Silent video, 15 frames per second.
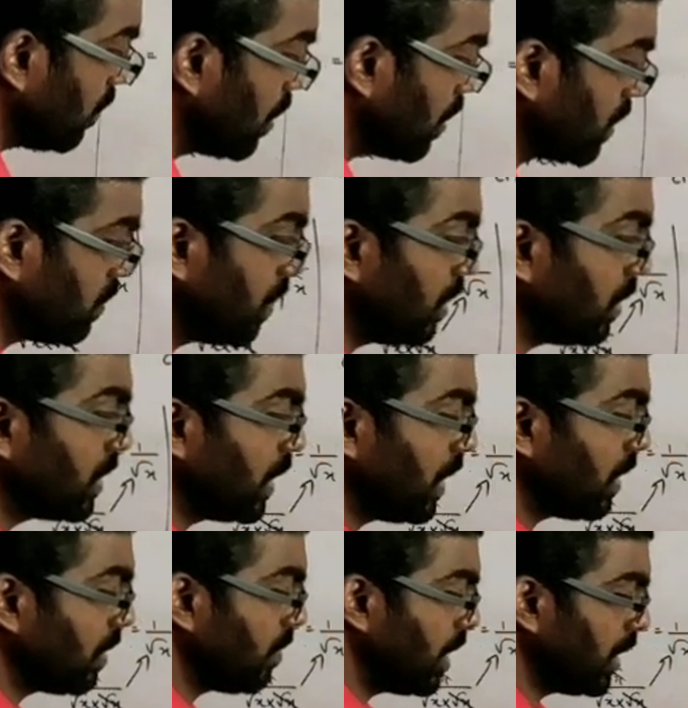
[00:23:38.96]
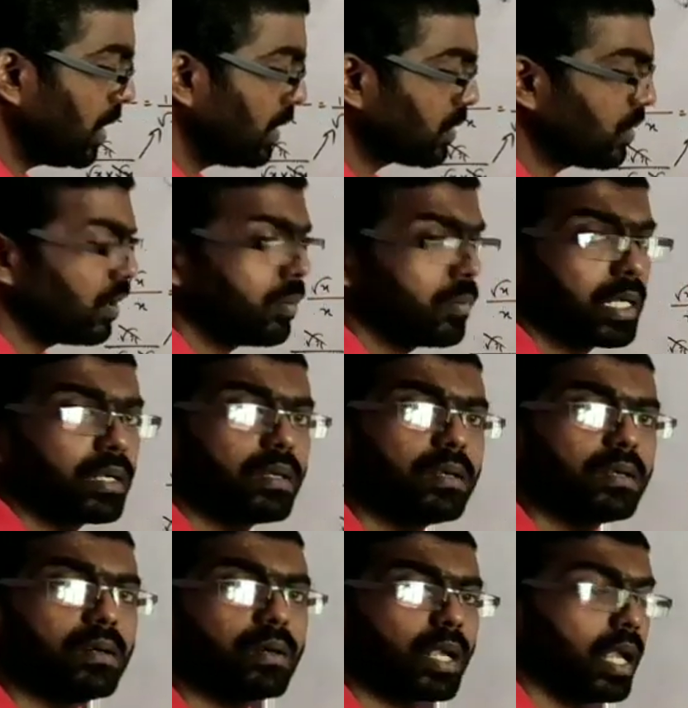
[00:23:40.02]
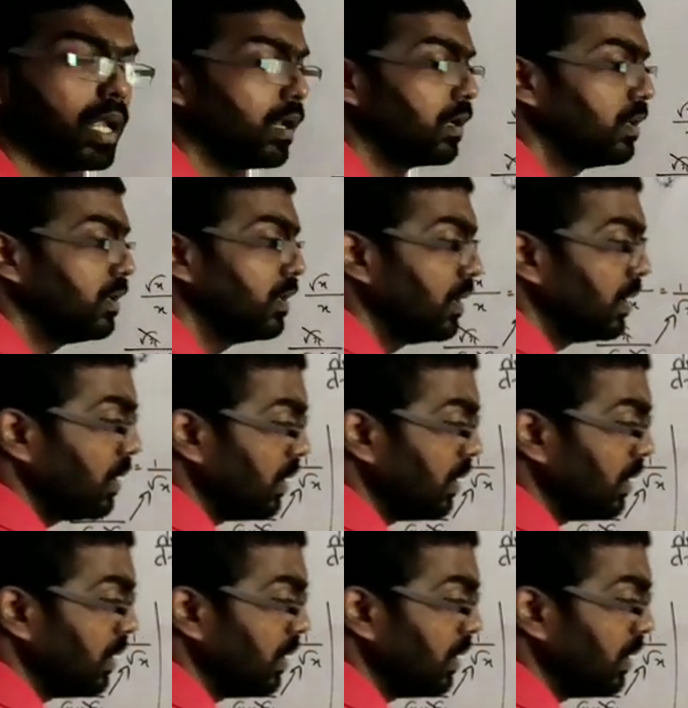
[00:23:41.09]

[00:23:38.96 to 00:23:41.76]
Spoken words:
because we take minus common. Okay,